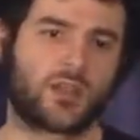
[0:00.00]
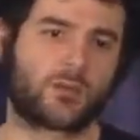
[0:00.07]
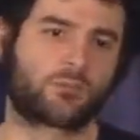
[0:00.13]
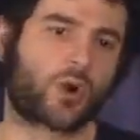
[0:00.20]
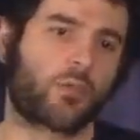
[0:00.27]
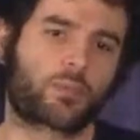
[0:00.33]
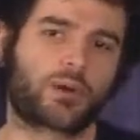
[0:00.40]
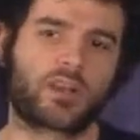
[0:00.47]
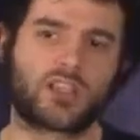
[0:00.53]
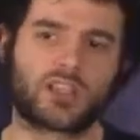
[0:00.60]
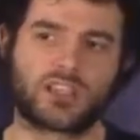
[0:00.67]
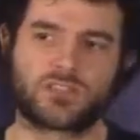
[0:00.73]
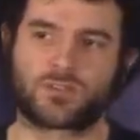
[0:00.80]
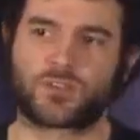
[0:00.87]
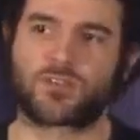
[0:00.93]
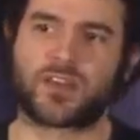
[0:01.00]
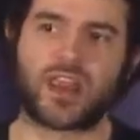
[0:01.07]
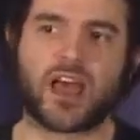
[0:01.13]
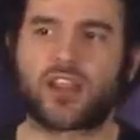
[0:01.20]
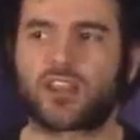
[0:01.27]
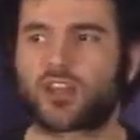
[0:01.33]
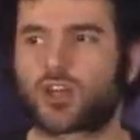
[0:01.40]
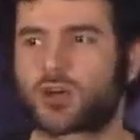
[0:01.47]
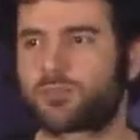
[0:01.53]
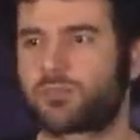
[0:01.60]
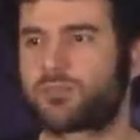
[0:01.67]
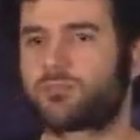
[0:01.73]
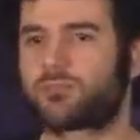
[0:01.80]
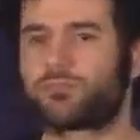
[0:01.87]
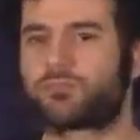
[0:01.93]
properties for finality or
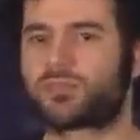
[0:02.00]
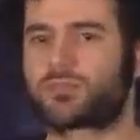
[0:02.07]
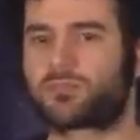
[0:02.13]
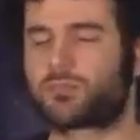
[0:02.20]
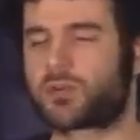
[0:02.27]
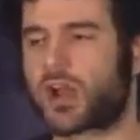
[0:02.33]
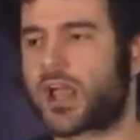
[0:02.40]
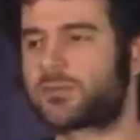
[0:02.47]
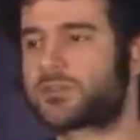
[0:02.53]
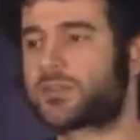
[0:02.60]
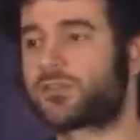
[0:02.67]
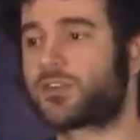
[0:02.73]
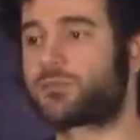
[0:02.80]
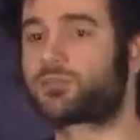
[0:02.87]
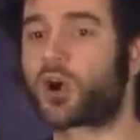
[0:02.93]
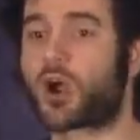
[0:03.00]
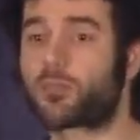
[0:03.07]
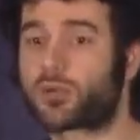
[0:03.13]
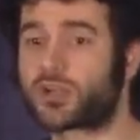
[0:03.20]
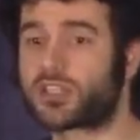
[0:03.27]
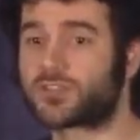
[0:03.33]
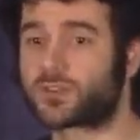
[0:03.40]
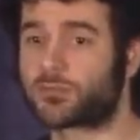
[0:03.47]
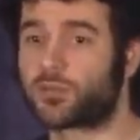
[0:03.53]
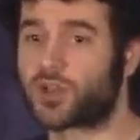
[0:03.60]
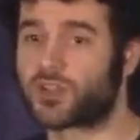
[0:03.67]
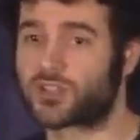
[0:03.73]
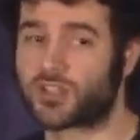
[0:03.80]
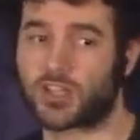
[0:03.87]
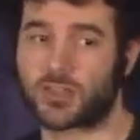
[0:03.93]
perhaps different properties for
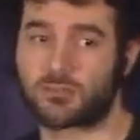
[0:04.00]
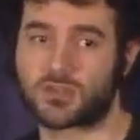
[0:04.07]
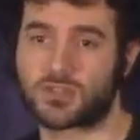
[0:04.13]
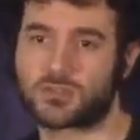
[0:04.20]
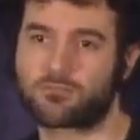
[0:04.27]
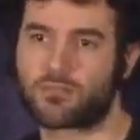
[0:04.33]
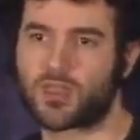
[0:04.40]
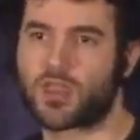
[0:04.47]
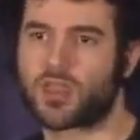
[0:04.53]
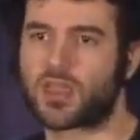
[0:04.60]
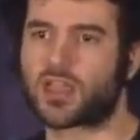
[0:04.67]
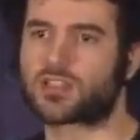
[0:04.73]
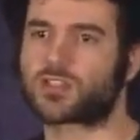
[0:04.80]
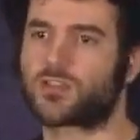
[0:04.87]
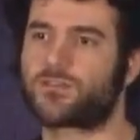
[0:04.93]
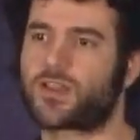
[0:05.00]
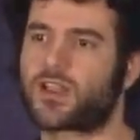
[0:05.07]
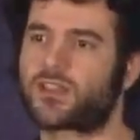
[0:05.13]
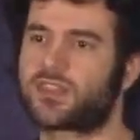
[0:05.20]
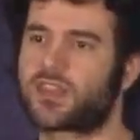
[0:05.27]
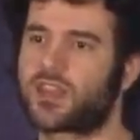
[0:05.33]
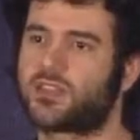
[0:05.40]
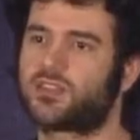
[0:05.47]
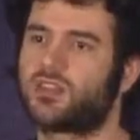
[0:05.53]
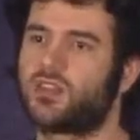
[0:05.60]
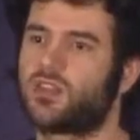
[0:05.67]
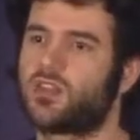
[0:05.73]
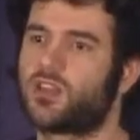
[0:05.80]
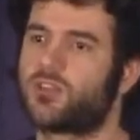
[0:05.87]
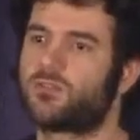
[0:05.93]
block times. And so the fact that
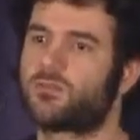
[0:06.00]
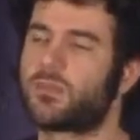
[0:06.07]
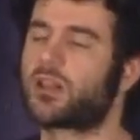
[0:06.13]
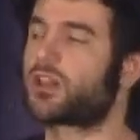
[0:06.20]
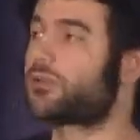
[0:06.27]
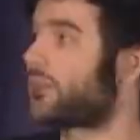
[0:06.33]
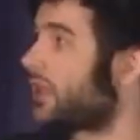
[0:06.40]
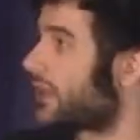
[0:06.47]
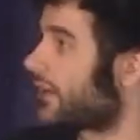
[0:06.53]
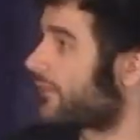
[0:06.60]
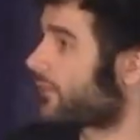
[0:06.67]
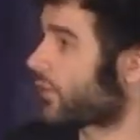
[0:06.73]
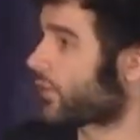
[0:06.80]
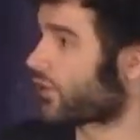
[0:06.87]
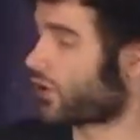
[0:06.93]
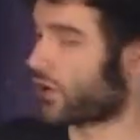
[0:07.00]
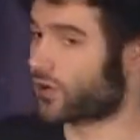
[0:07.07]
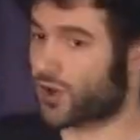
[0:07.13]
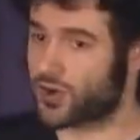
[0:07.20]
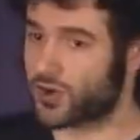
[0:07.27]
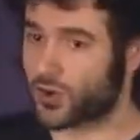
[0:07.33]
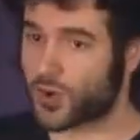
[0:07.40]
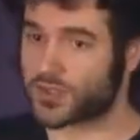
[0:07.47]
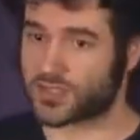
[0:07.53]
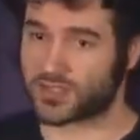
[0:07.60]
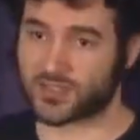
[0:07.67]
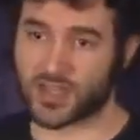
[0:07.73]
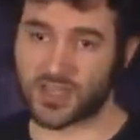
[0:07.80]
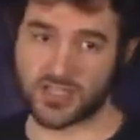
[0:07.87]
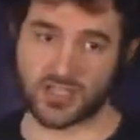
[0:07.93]
Milkomeda for Cardano is a
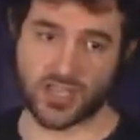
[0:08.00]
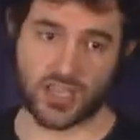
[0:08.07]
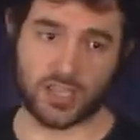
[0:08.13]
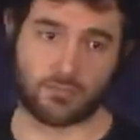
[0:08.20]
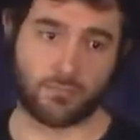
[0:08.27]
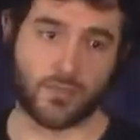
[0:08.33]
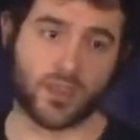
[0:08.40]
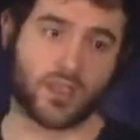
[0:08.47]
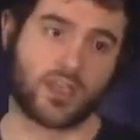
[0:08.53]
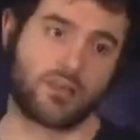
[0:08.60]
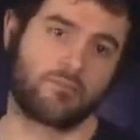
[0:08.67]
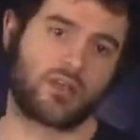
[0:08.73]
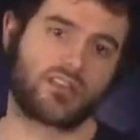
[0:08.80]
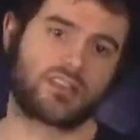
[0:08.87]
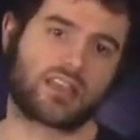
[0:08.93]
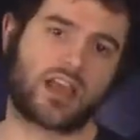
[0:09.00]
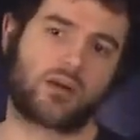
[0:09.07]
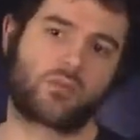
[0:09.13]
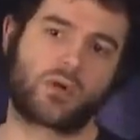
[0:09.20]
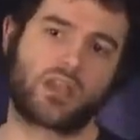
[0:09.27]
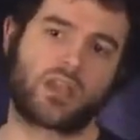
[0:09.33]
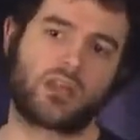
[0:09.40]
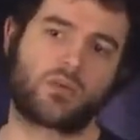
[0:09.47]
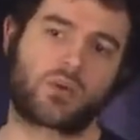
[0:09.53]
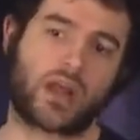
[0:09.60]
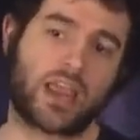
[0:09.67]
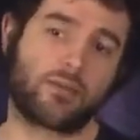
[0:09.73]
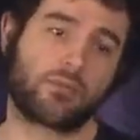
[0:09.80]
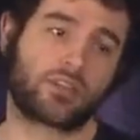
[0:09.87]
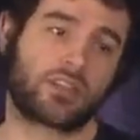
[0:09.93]
sidechain means that we were
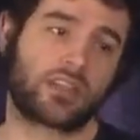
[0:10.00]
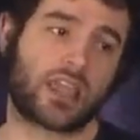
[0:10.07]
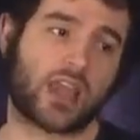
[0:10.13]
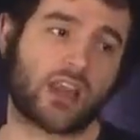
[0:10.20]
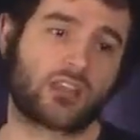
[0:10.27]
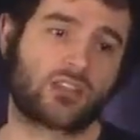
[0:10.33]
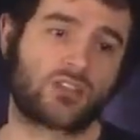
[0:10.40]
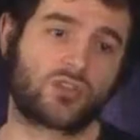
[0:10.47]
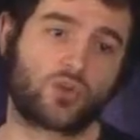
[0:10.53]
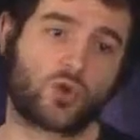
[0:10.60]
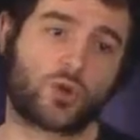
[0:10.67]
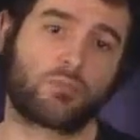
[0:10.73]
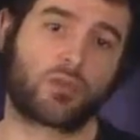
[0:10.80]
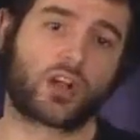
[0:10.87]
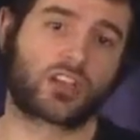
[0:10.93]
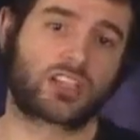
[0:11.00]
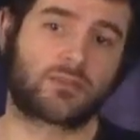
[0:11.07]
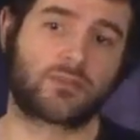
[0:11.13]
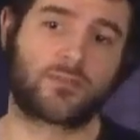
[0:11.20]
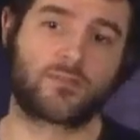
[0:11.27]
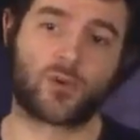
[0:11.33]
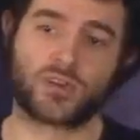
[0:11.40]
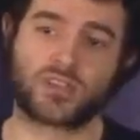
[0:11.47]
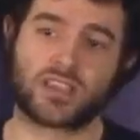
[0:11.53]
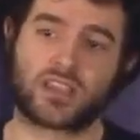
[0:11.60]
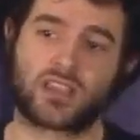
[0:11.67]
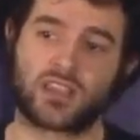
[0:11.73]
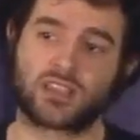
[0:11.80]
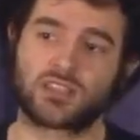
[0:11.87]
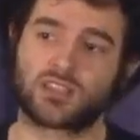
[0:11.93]
able to get it to a block time of four
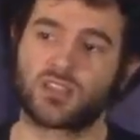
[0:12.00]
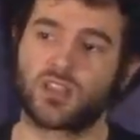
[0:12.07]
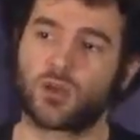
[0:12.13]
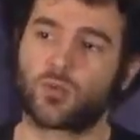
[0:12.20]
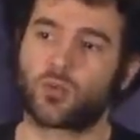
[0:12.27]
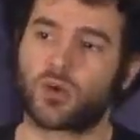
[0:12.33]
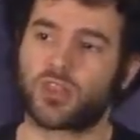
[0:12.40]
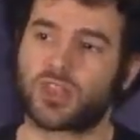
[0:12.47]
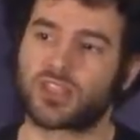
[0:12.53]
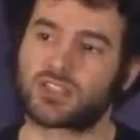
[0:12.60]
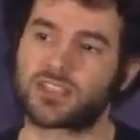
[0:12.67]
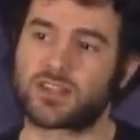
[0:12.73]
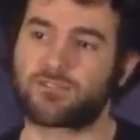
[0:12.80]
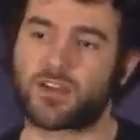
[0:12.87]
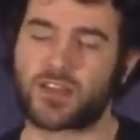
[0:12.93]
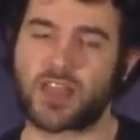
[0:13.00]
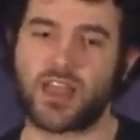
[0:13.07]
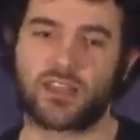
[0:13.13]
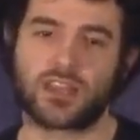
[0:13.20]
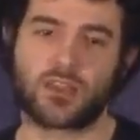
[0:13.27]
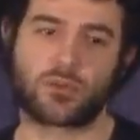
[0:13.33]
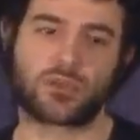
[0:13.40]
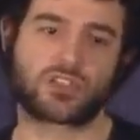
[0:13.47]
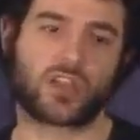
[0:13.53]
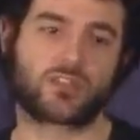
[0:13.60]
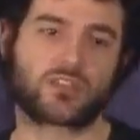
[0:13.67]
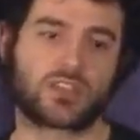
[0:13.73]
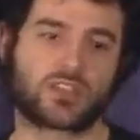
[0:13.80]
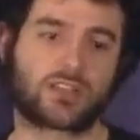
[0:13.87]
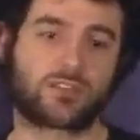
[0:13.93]
seconds with instant finality, which is
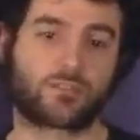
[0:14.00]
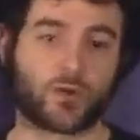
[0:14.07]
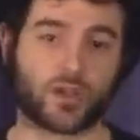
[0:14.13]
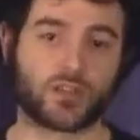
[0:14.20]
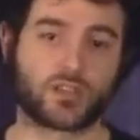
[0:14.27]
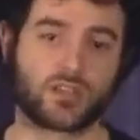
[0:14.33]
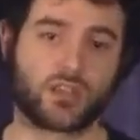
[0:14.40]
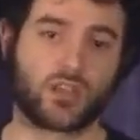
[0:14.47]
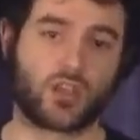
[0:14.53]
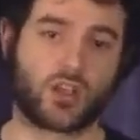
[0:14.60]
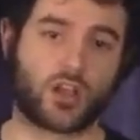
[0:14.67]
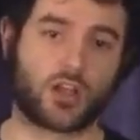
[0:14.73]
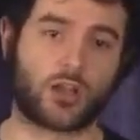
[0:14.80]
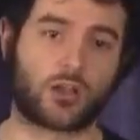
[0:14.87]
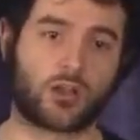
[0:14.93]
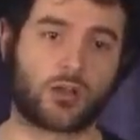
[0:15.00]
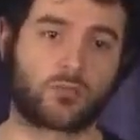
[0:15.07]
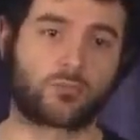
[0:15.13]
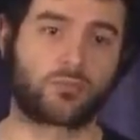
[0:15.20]
obviously a different uh,